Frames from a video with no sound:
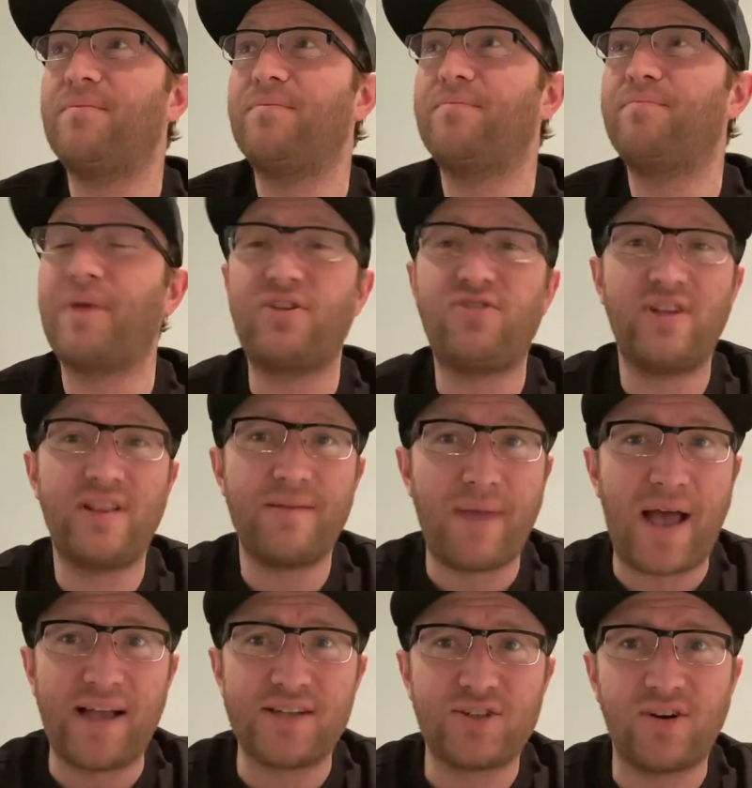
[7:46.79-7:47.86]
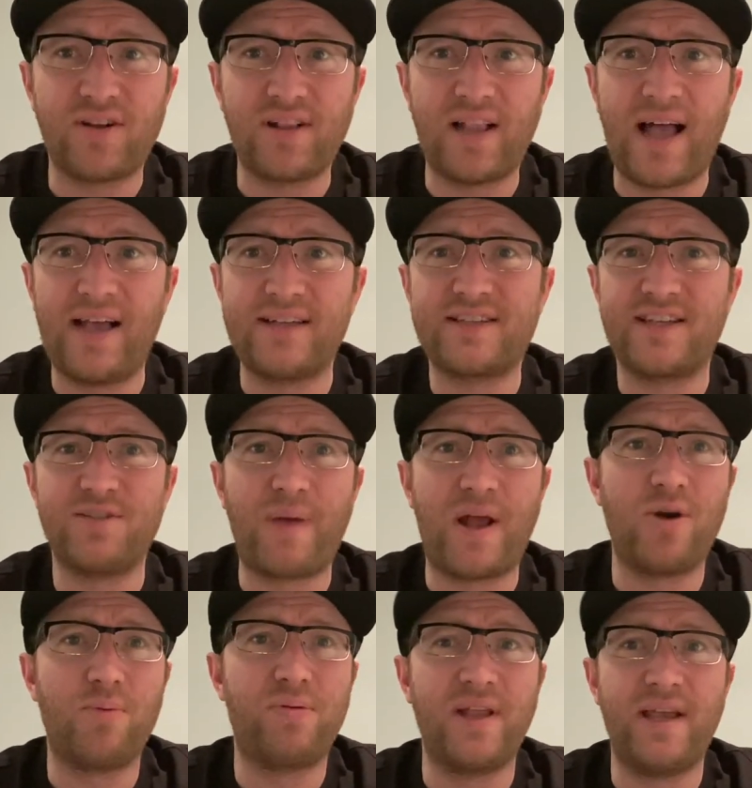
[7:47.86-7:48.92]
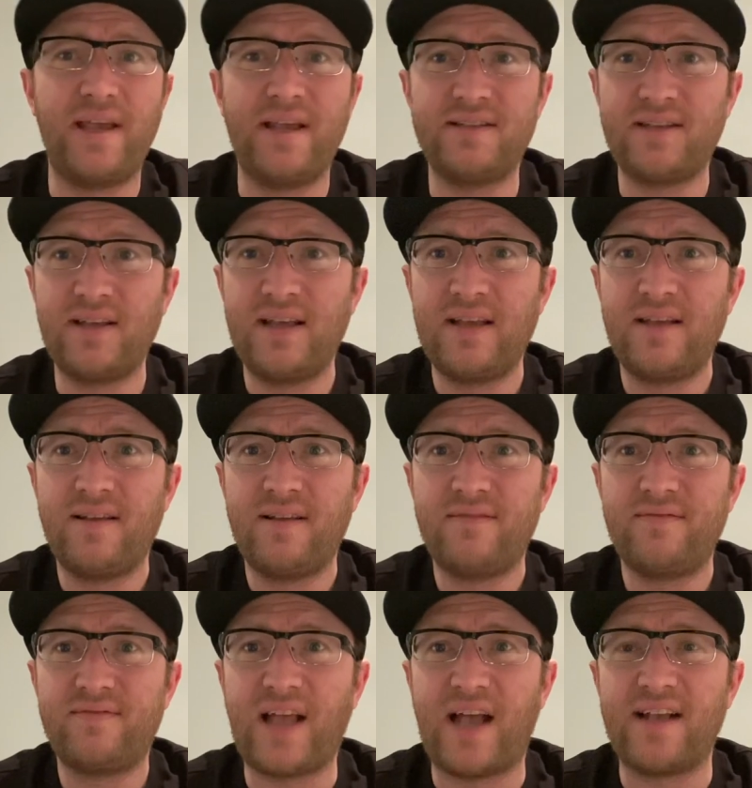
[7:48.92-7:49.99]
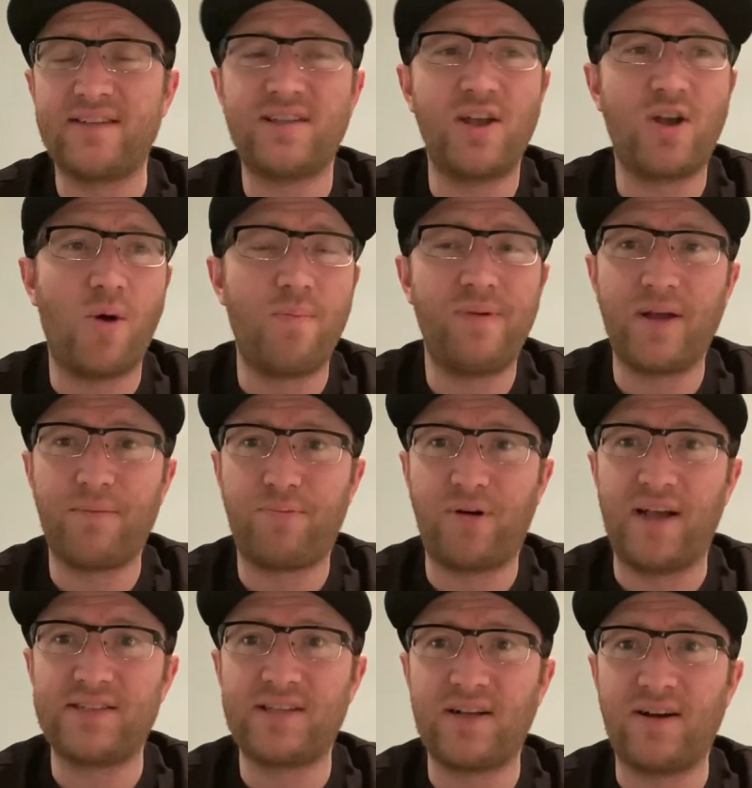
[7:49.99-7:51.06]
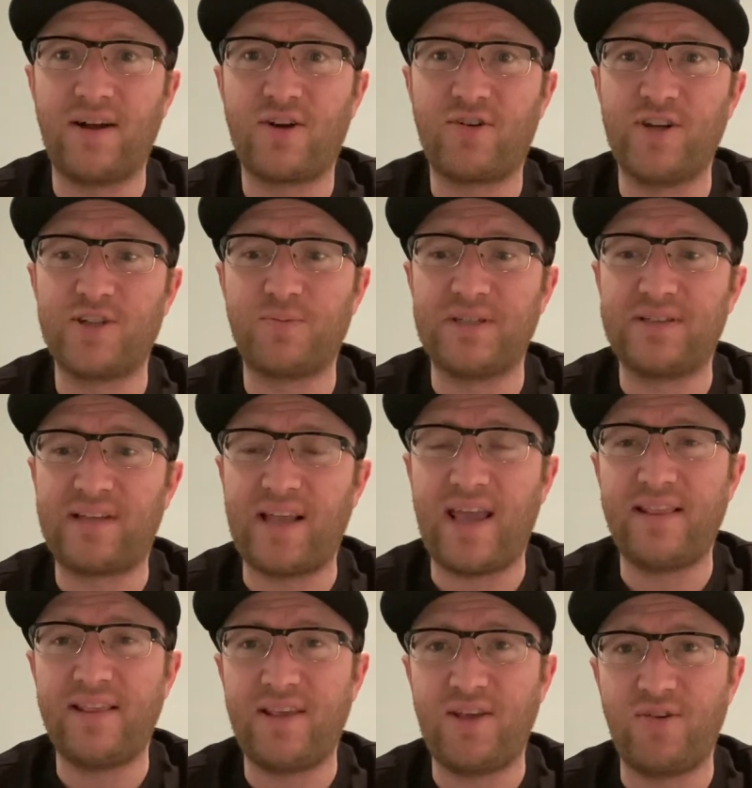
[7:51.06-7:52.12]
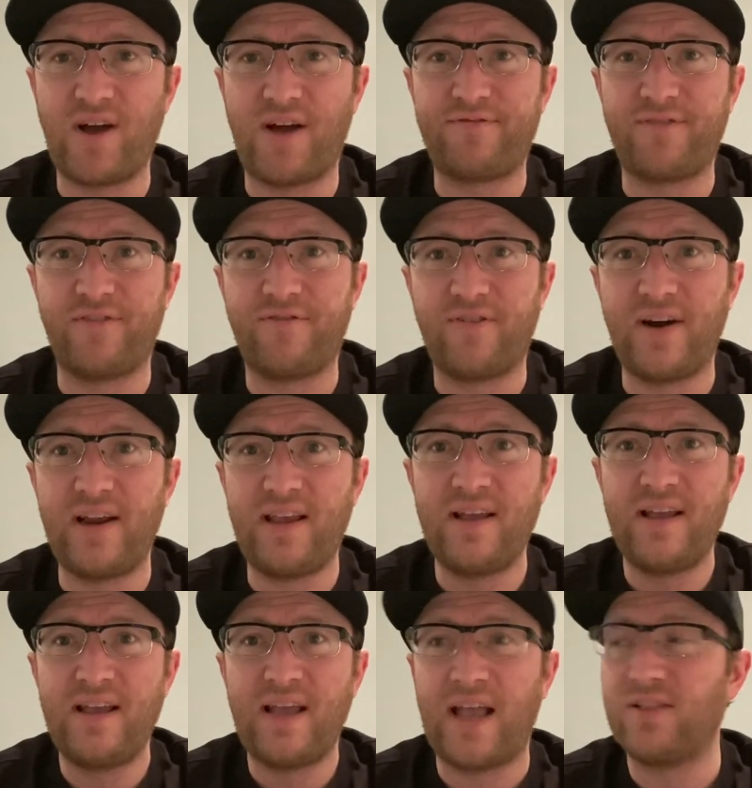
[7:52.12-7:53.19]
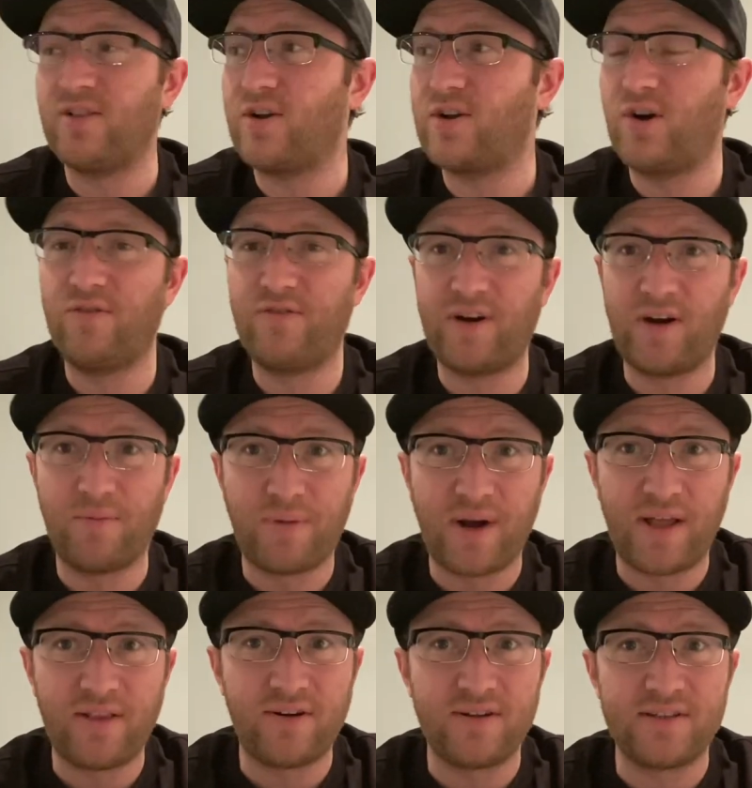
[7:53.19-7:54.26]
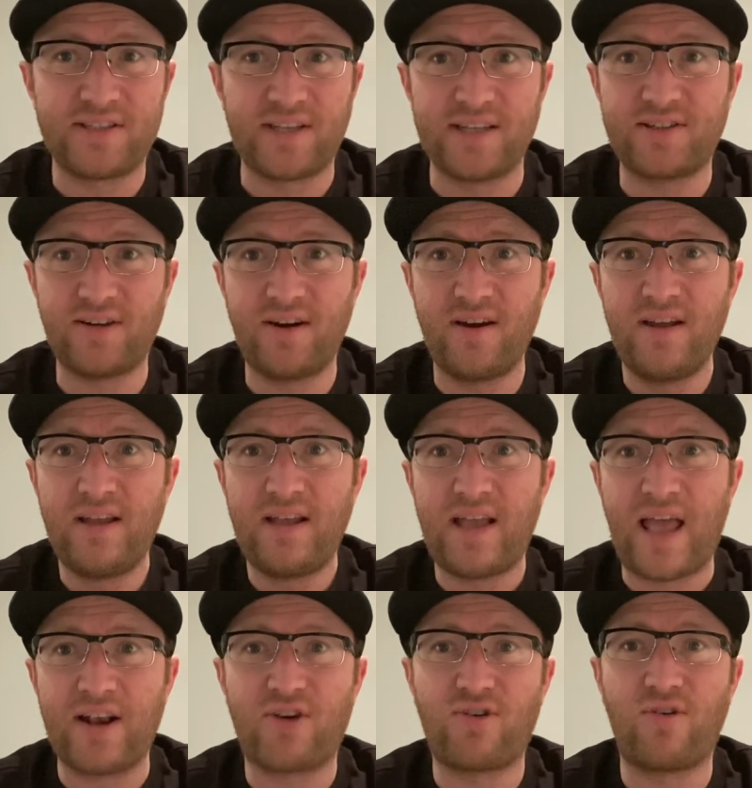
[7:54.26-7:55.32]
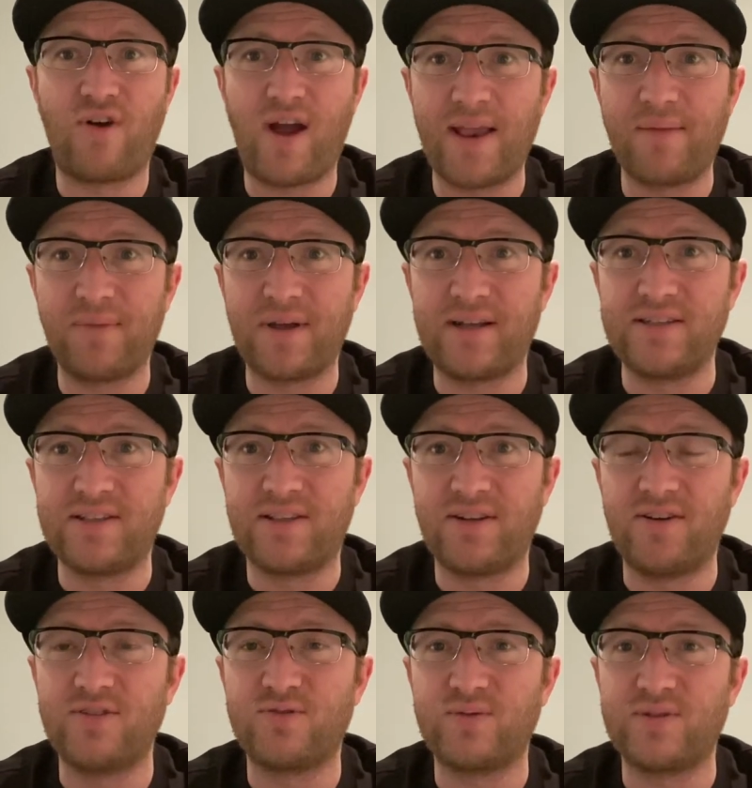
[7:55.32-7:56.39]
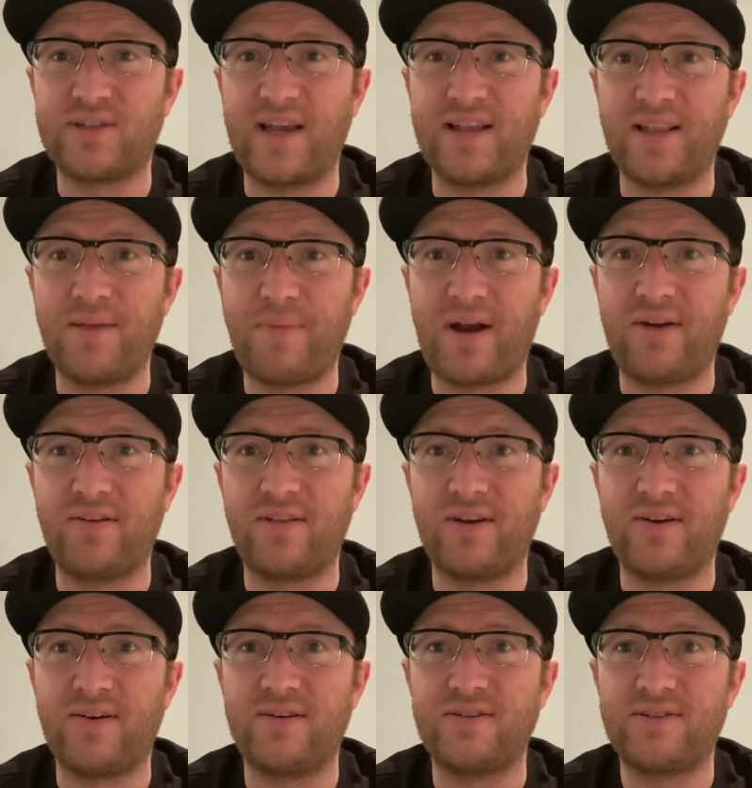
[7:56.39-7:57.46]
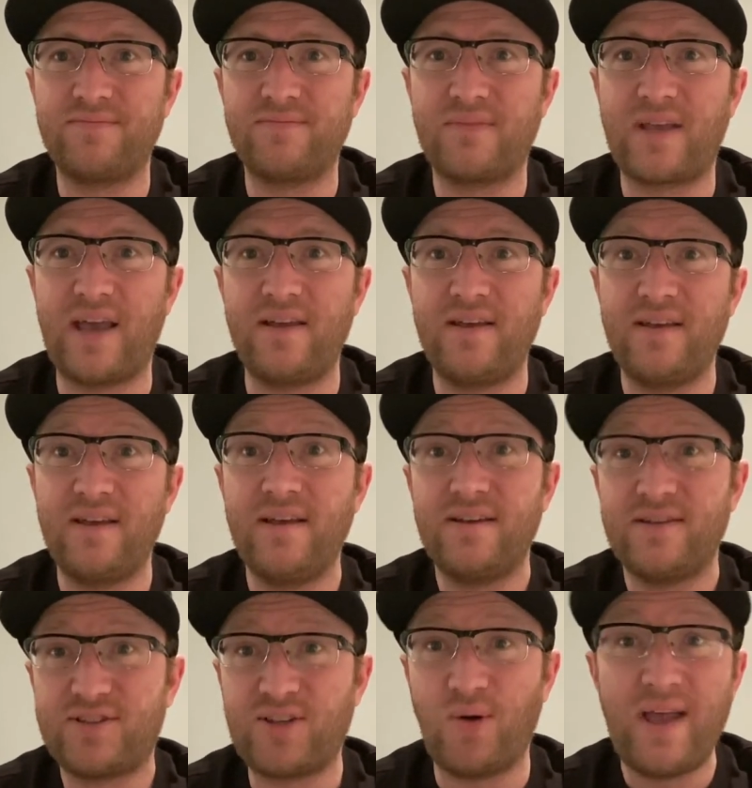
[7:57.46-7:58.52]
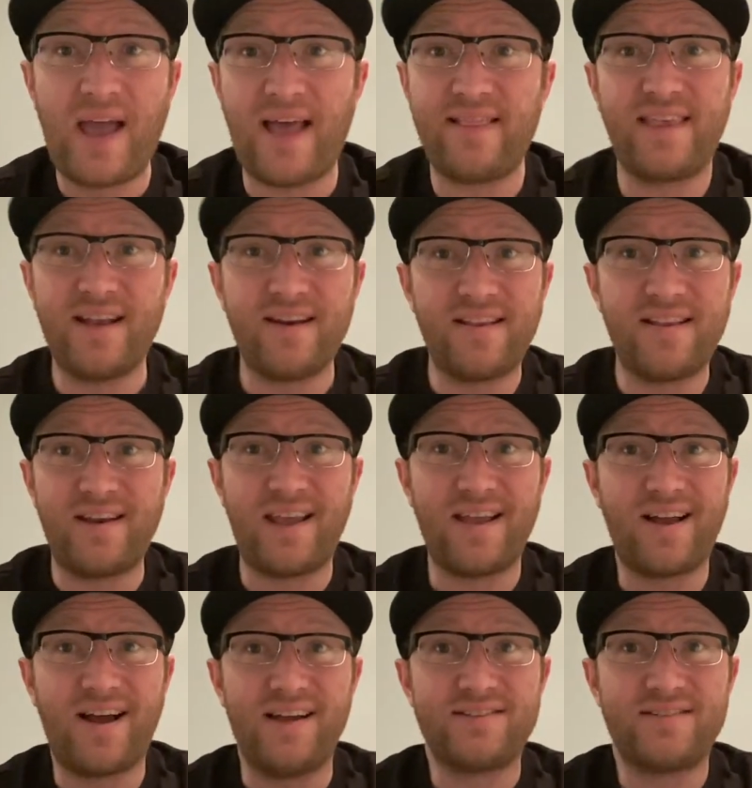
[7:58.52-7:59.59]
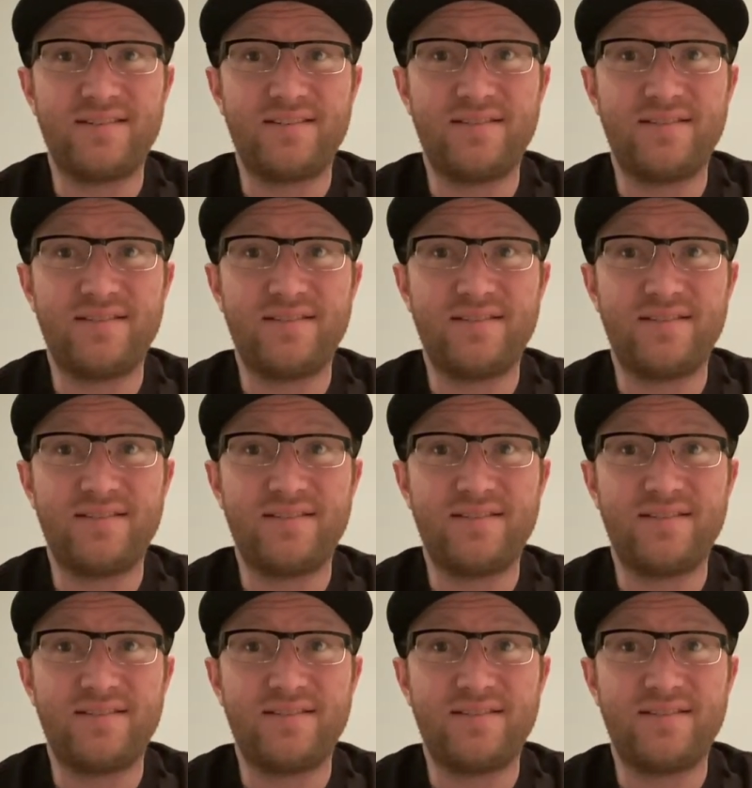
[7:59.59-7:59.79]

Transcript: bitching that Masterclass gets better plays, that's like opening a present on Christmas Day that you got for free and looking over at your brother or sister and crying because theirs was slightly better than yours, okay? So at the end of the day, guys,